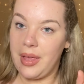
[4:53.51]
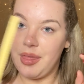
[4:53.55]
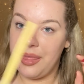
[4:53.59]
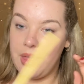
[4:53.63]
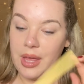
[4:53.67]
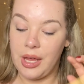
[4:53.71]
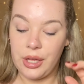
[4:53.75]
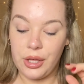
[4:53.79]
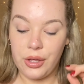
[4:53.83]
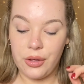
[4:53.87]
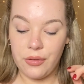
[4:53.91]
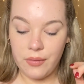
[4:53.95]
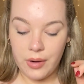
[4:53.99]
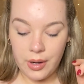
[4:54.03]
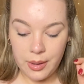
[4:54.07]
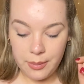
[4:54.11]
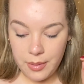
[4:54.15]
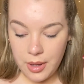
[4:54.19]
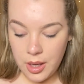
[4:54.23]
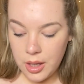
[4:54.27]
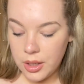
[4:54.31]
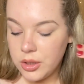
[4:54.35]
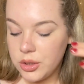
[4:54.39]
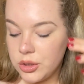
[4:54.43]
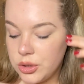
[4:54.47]
thank you very
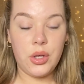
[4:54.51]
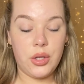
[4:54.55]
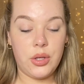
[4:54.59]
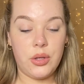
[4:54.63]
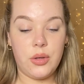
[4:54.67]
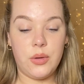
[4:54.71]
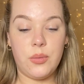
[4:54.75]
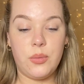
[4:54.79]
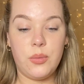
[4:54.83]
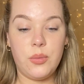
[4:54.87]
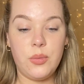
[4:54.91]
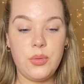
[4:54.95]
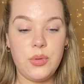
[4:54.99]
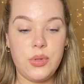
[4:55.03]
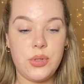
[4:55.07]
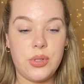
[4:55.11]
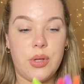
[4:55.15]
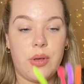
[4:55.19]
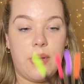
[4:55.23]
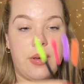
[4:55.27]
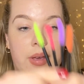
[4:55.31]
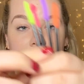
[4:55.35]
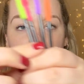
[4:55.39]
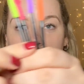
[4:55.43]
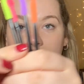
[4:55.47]
much. You
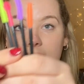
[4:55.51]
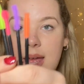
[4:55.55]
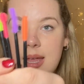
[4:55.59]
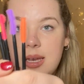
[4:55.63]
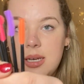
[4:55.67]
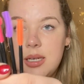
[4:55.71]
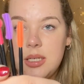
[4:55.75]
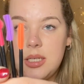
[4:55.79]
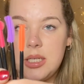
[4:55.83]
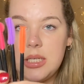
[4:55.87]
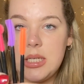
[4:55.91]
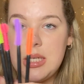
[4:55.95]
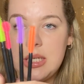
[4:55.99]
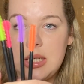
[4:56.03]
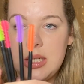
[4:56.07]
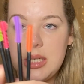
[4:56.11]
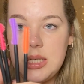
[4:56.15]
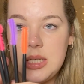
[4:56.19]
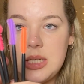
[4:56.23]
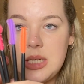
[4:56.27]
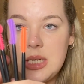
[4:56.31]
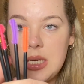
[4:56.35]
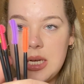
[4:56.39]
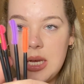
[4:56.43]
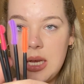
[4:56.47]
also get
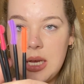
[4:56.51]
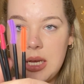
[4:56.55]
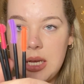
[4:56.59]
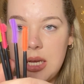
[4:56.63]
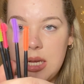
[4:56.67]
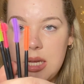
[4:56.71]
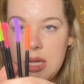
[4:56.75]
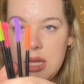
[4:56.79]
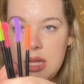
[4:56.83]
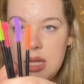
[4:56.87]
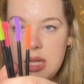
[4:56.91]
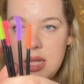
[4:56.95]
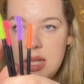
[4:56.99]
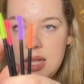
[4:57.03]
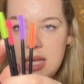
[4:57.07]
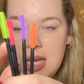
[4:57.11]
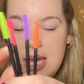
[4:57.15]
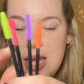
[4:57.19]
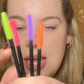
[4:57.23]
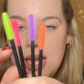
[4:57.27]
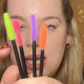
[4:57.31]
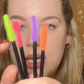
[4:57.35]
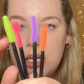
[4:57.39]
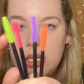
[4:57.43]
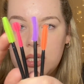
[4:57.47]

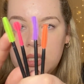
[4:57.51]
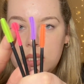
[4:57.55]
these.